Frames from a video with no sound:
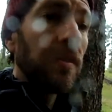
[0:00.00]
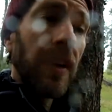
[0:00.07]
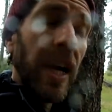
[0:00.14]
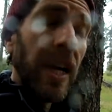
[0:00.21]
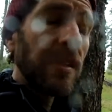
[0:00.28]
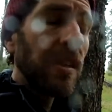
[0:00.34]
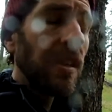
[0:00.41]

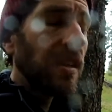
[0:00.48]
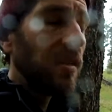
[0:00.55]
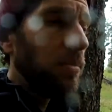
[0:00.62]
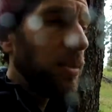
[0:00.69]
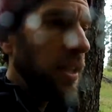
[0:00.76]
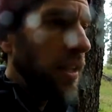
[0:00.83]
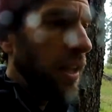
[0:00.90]
Fasting
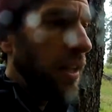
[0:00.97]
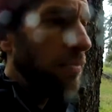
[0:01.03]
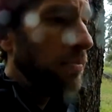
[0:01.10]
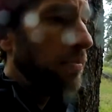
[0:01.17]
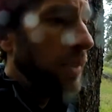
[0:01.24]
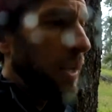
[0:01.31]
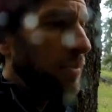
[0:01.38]
can be
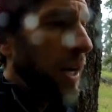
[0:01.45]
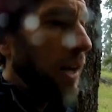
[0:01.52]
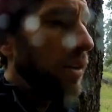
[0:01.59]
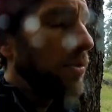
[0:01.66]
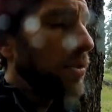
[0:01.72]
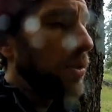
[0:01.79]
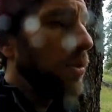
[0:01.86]
a
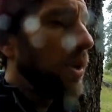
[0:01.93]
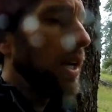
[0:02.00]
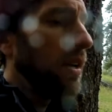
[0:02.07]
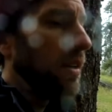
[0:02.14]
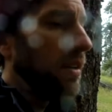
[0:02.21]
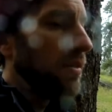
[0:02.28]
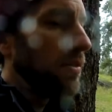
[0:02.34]
powerful
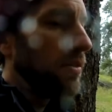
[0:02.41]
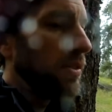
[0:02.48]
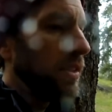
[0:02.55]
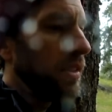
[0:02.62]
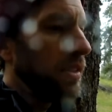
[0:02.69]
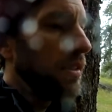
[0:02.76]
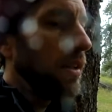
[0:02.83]
way of
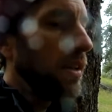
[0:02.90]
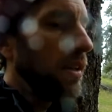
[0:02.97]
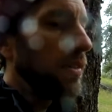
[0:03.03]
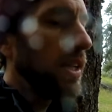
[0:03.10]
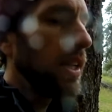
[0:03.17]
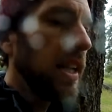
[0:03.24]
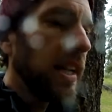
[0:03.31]

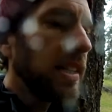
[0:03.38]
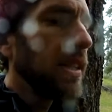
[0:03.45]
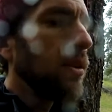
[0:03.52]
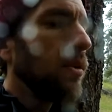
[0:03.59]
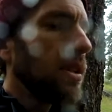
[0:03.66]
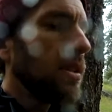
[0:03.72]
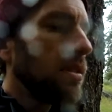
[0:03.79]

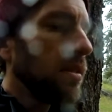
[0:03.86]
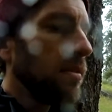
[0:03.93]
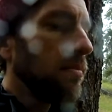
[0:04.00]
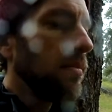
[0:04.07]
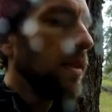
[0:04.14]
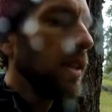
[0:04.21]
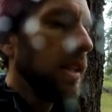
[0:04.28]
connecting with
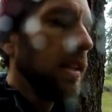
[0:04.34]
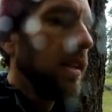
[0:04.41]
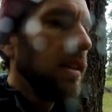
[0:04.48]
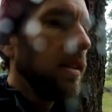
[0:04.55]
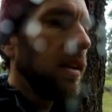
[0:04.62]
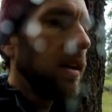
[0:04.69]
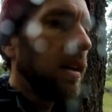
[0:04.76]
some
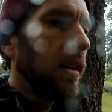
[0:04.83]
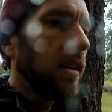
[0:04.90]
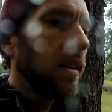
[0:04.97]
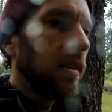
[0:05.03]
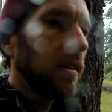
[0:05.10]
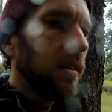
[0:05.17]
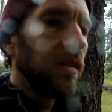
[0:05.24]

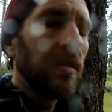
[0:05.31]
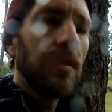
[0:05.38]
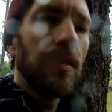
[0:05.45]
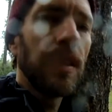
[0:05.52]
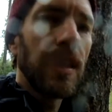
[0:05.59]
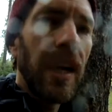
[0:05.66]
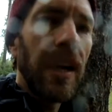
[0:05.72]

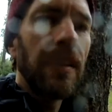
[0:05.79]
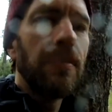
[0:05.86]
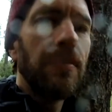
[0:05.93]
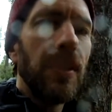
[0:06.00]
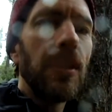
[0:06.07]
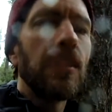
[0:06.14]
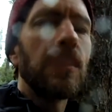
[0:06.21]
denied
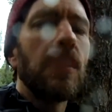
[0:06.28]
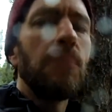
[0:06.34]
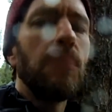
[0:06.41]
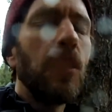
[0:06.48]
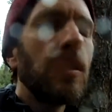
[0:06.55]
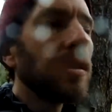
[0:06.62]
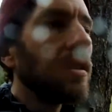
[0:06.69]
fears and
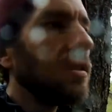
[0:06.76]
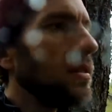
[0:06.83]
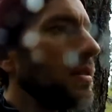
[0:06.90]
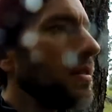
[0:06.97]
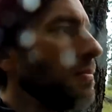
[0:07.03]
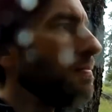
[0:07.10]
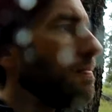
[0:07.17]

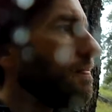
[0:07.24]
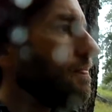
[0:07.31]
emotions,